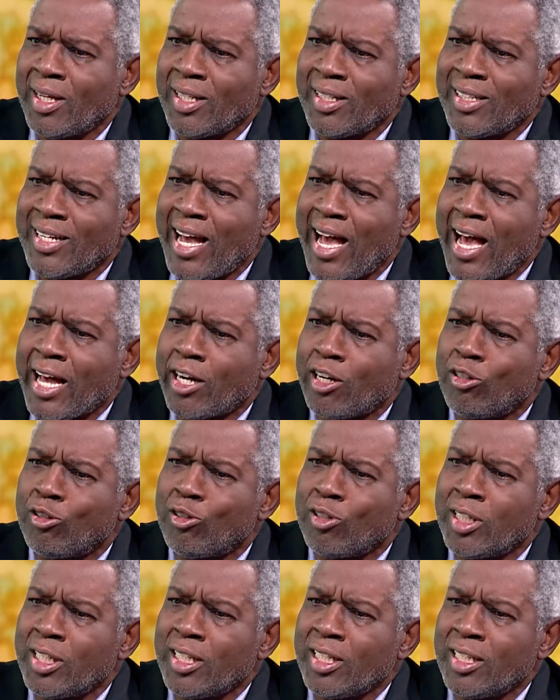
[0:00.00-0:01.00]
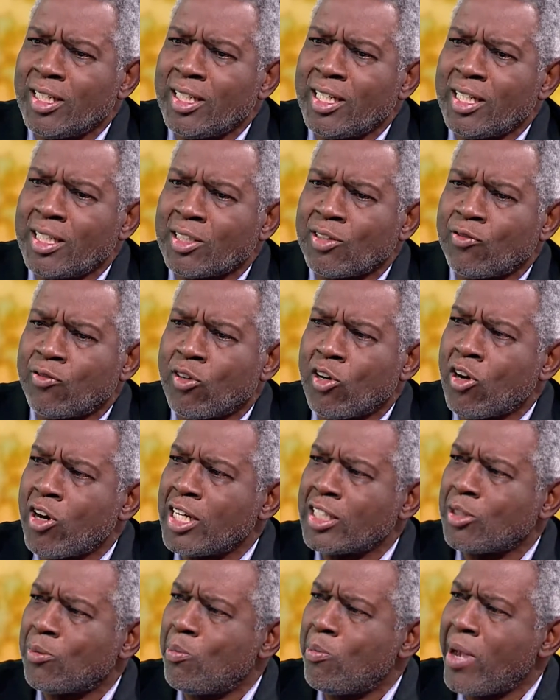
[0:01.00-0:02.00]
Not only as
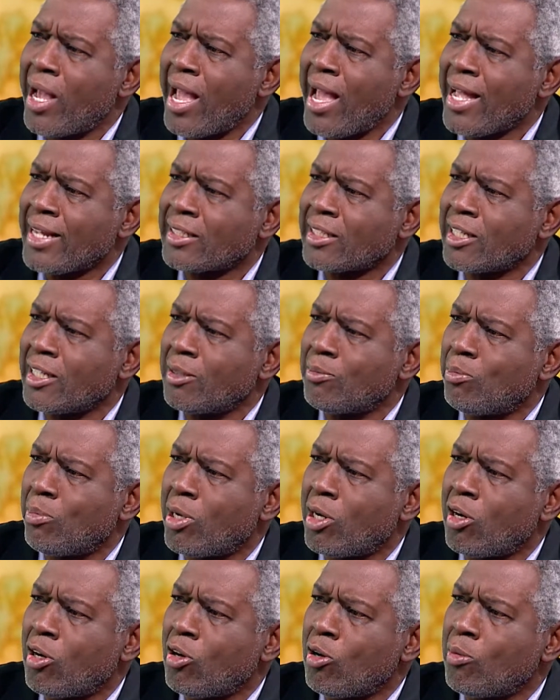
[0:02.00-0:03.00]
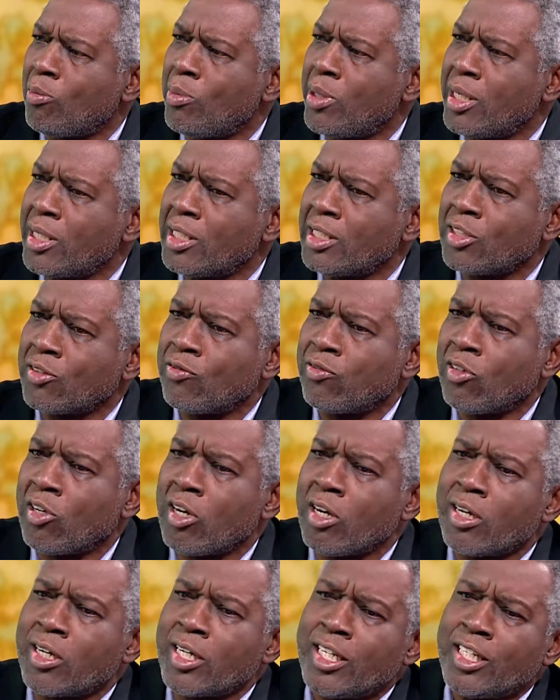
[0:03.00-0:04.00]
far as basketball, but as
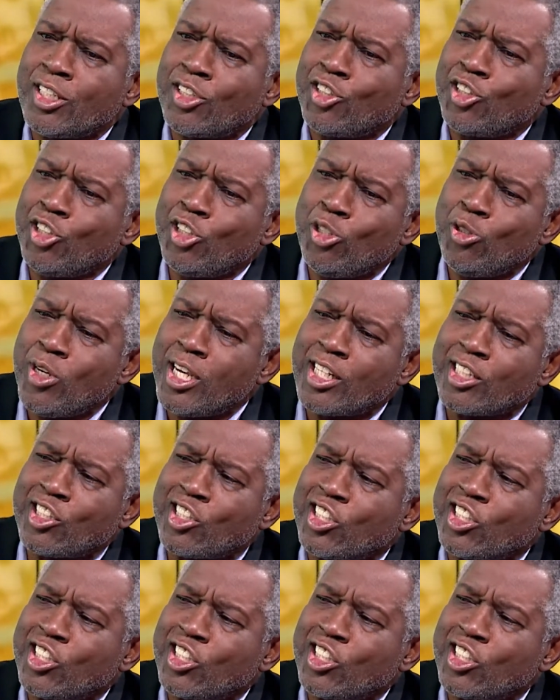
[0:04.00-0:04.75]
far as U.S.